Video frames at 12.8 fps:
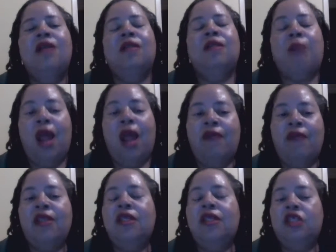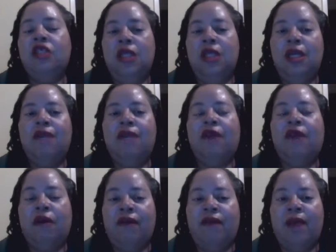to buy everything she needed for
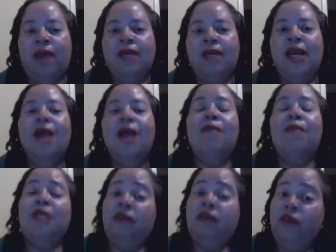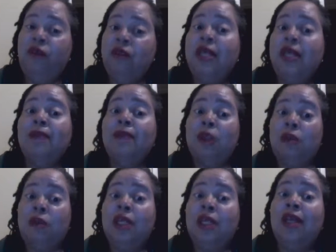her family, but the food stamps
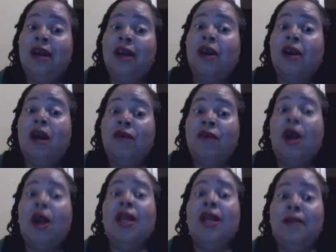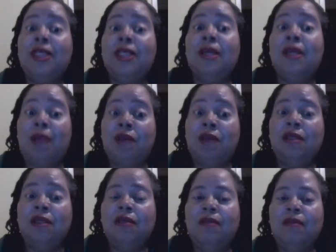only let her cover a limited amount?
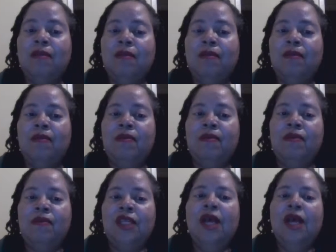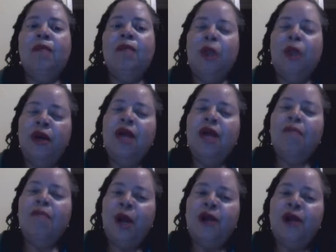Blowing Up
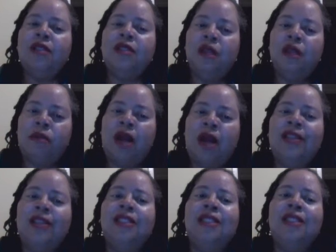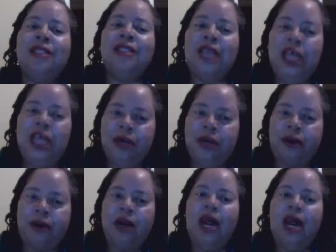Barriers Enterprises
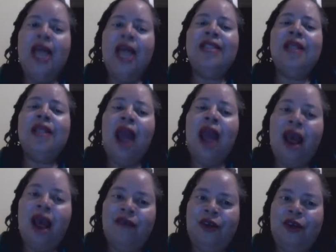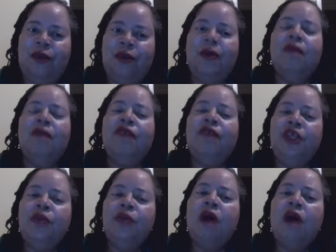is an avenue for
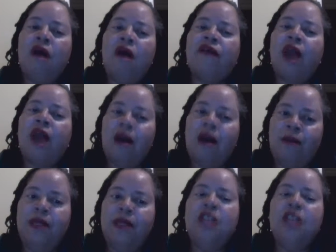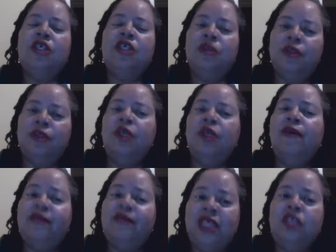you to offer help to those you
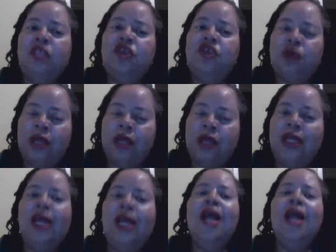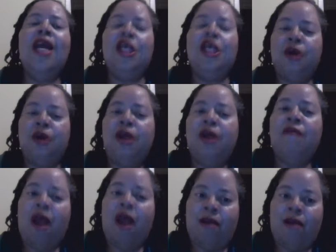have seen struggling in your
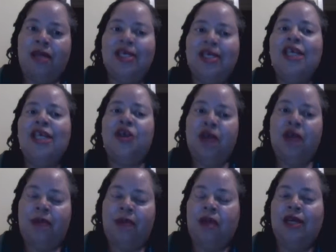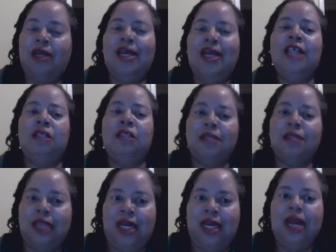environment, in your neighborhood, in your
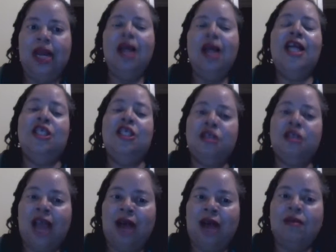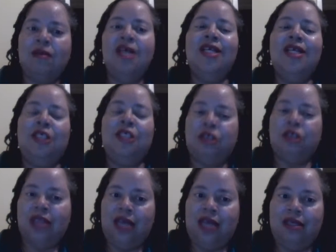city, in your town, in your
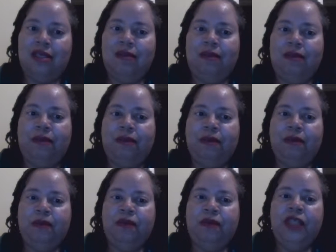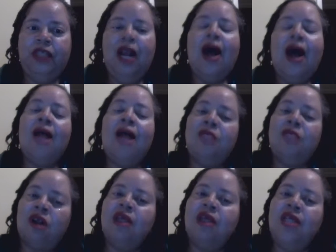state. I'm
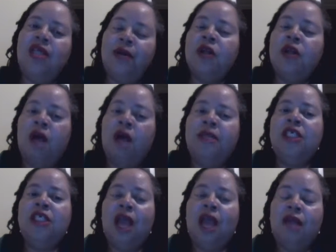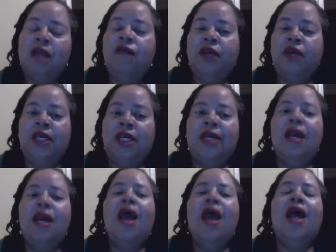starting here in Long Beach, California,
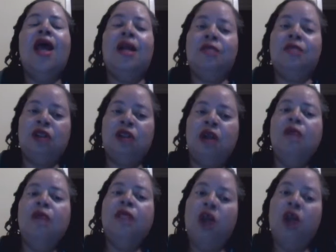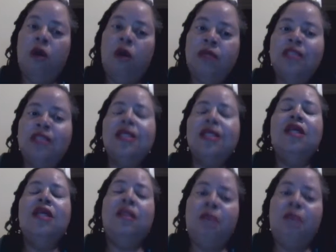and I'm starting with the homeless,
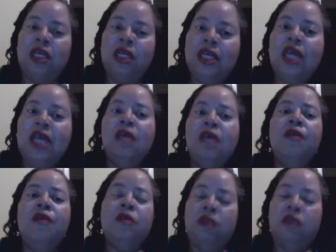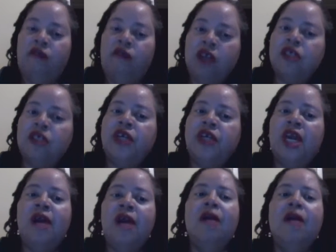the mentally ill, those in foster
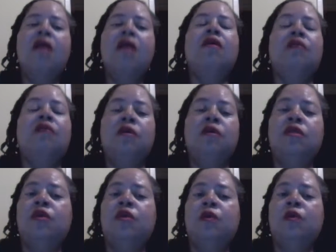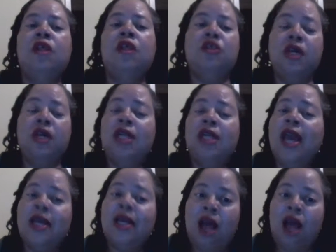care, those who are struggling
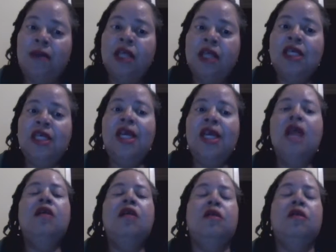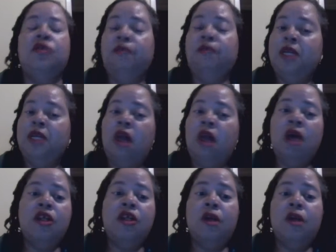economically, those who've been
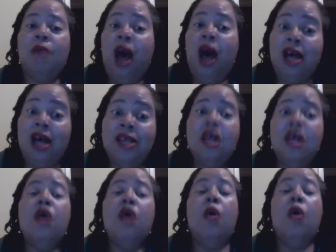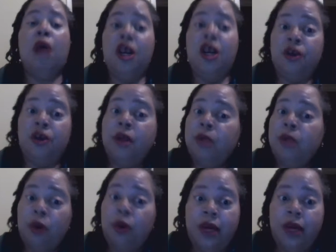long-term or
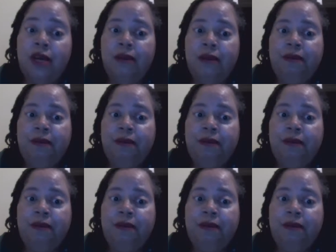underemployed.